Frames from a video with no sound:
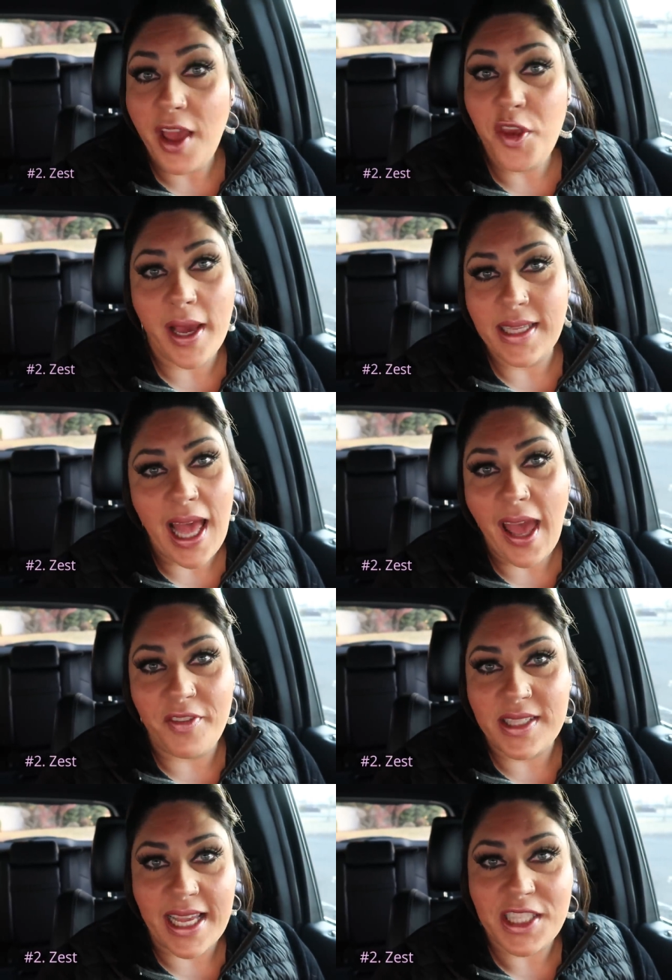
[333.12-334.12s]
You guys, I
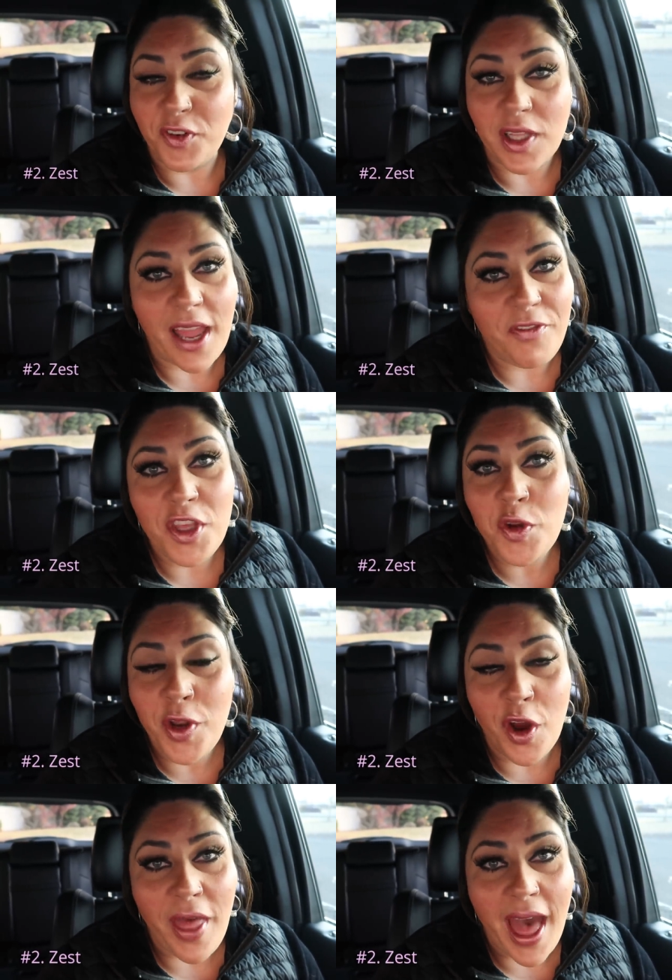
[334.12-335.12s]
have a zest for life.
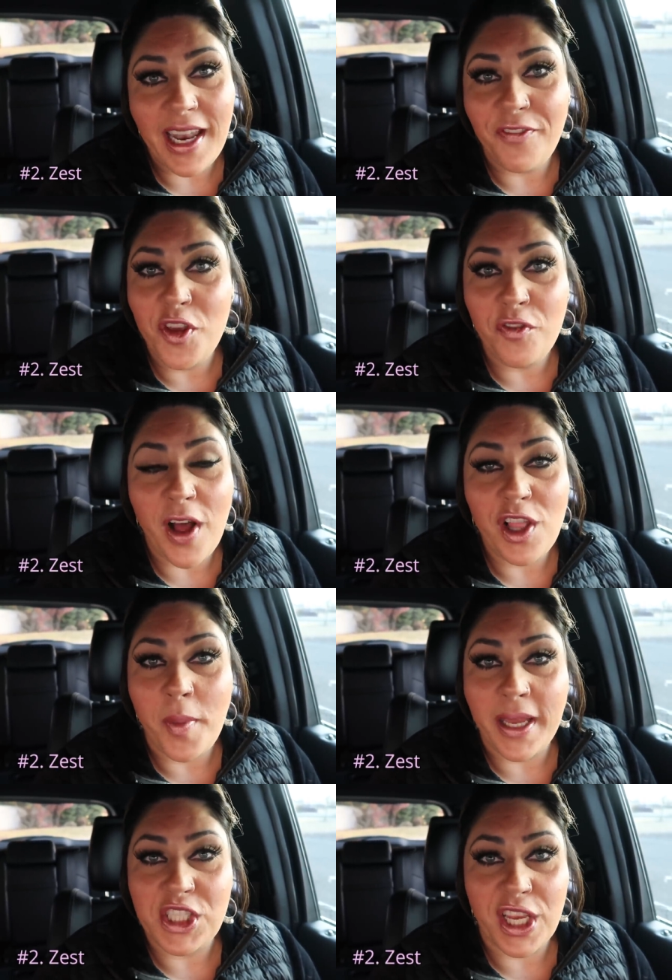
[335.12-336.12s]
You know that. If you
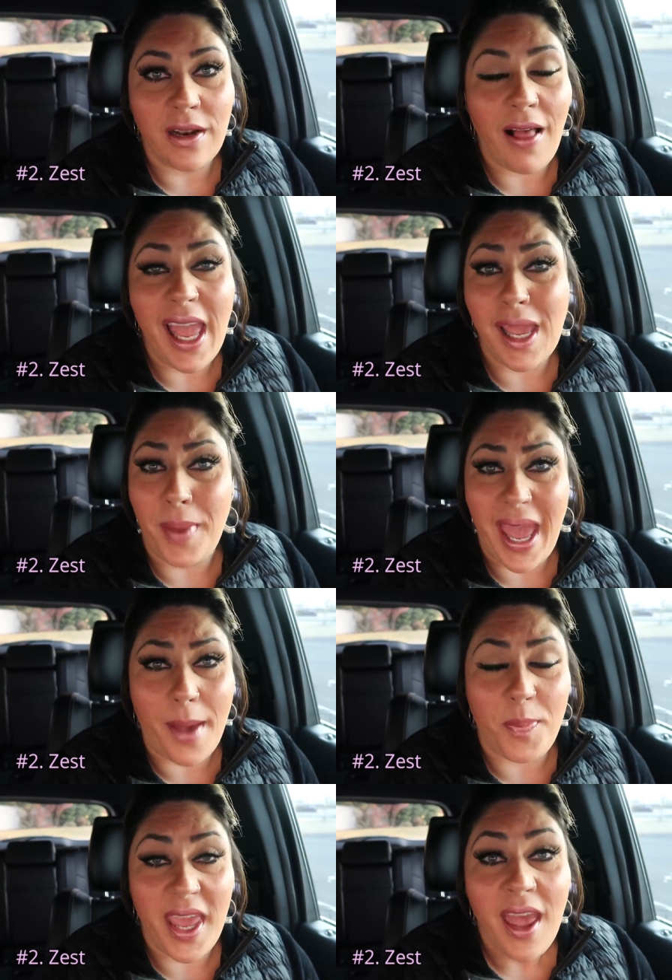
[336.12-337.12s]
follow my channel, I am
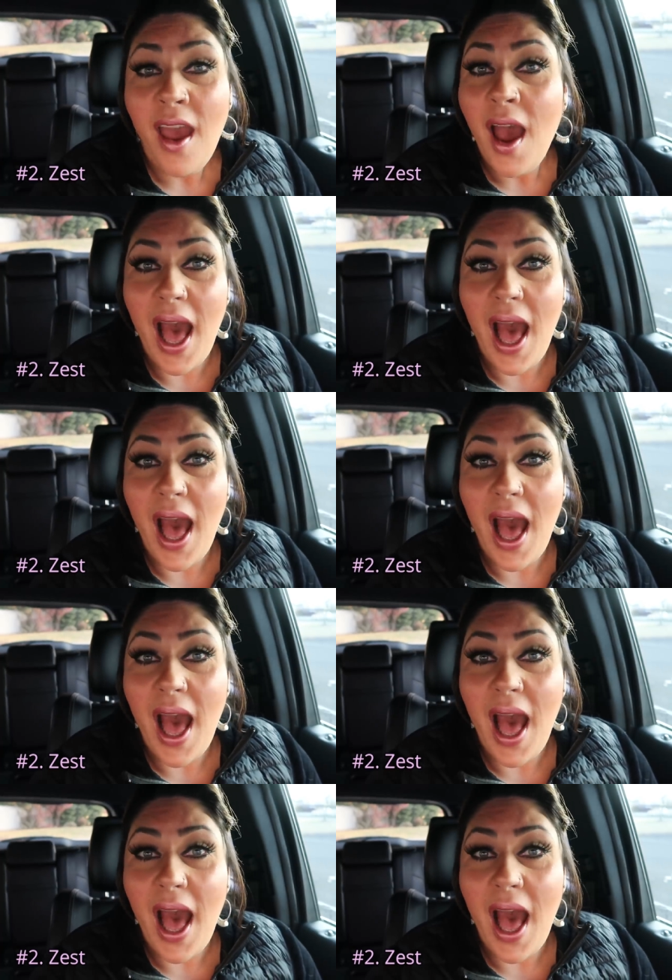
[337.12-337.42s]
happy.